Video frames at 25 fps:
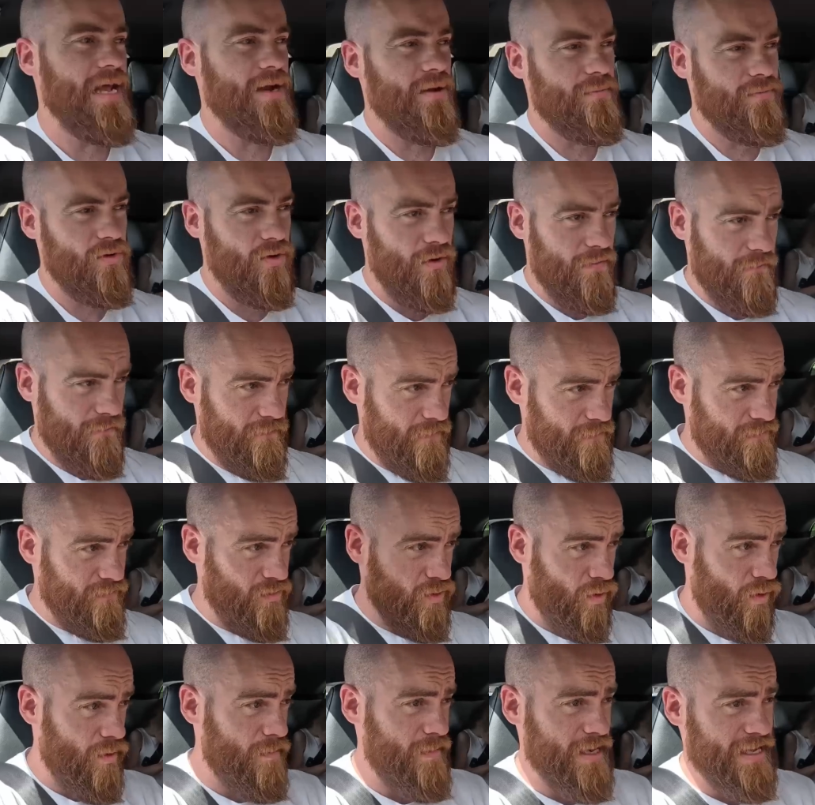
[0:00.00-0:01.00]
And I'm not
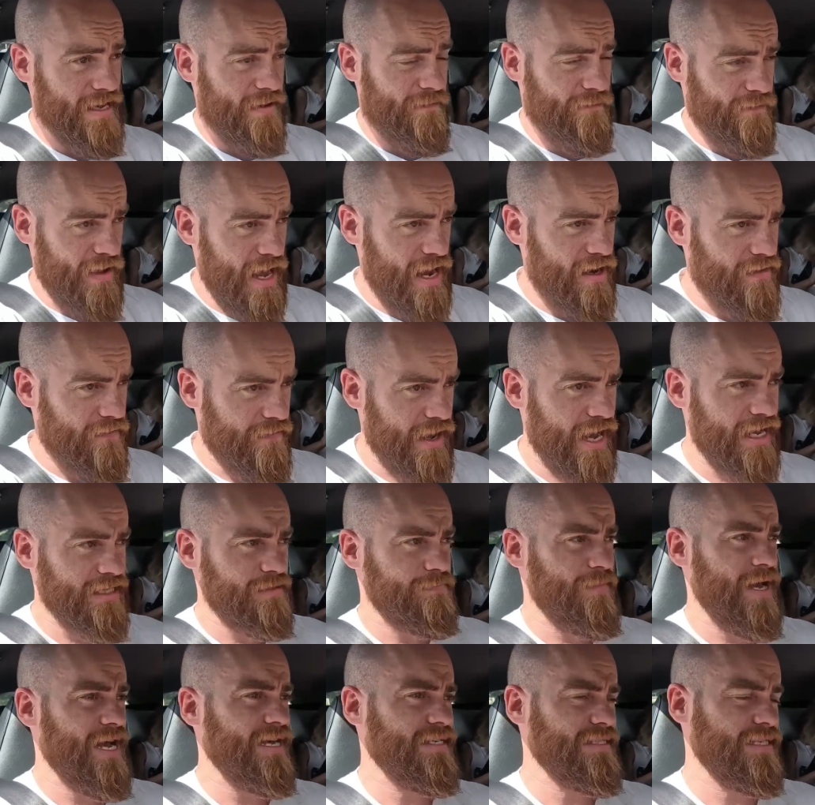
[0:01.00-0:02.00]
normally a fan of
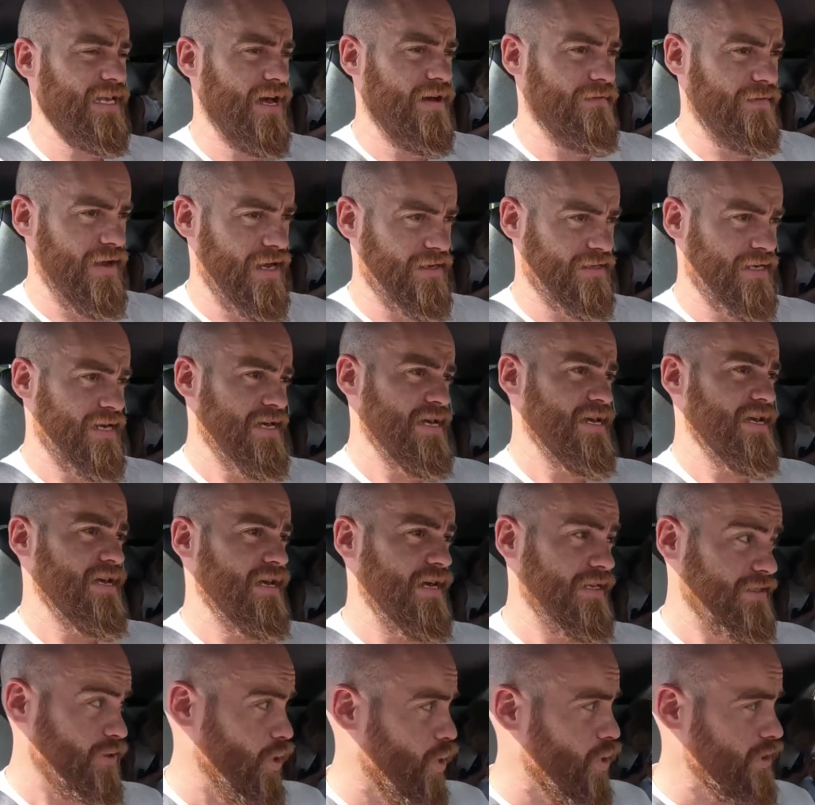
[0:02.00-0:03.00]
hatchbacks that have had
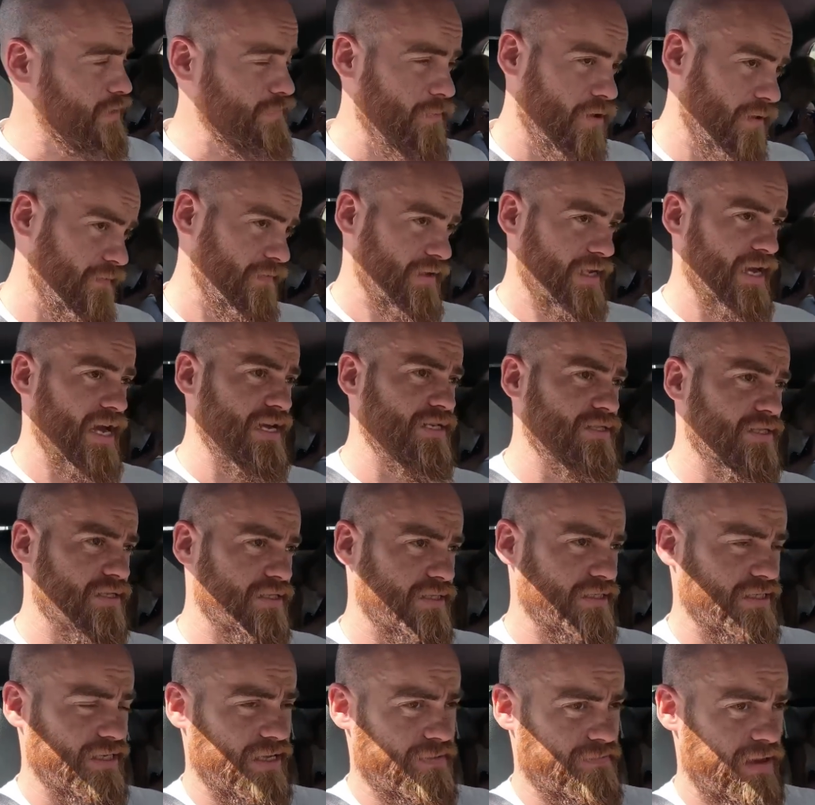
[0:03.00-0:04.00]
exhaust
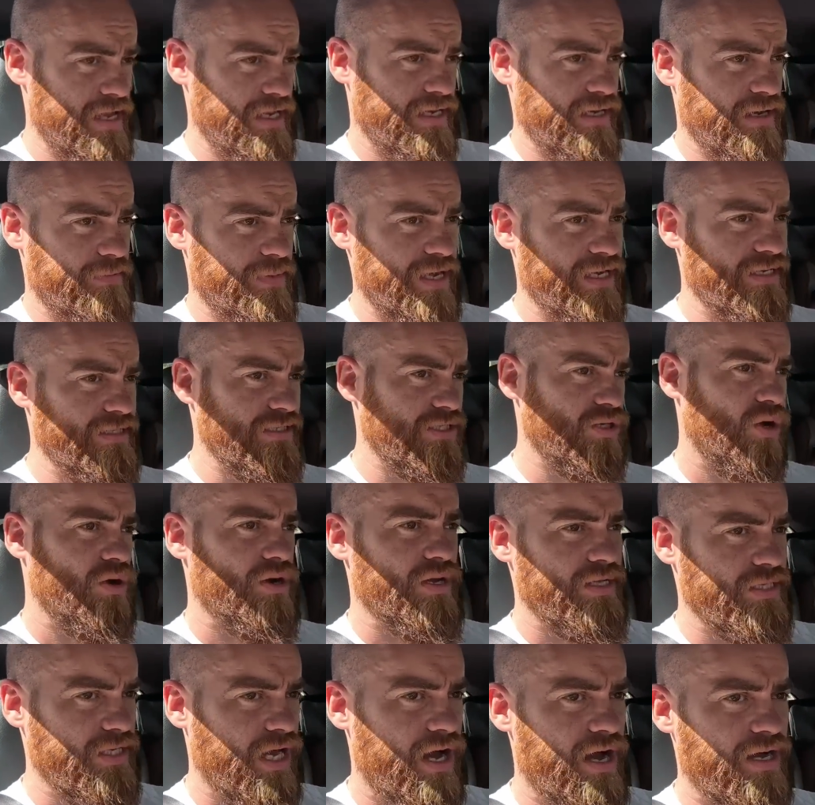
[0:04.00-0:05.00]
modifications and they're making a big song
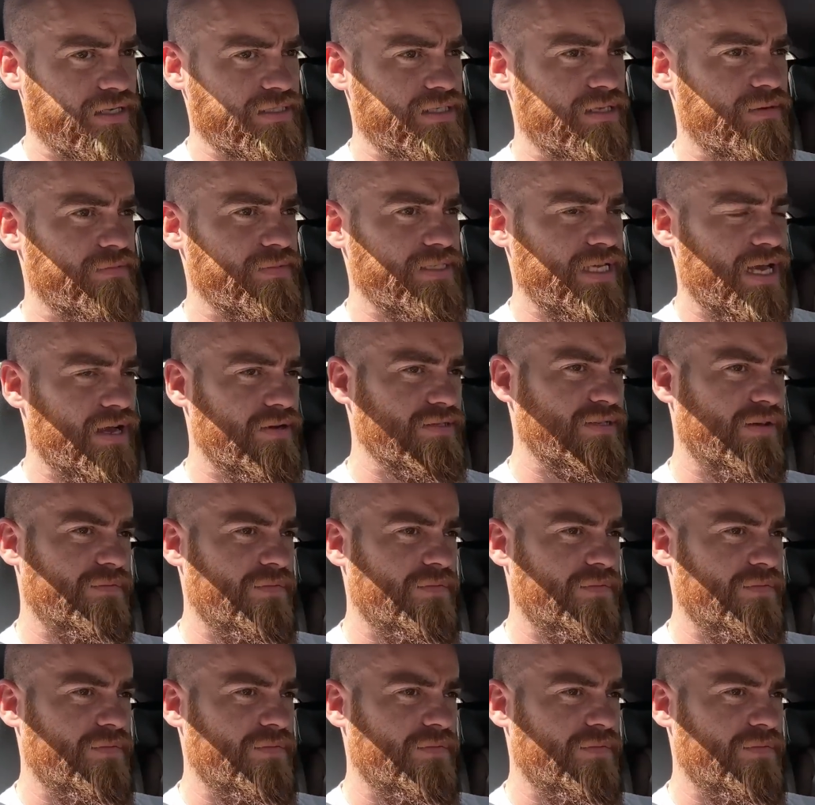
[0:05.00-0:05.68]
and dance themselves.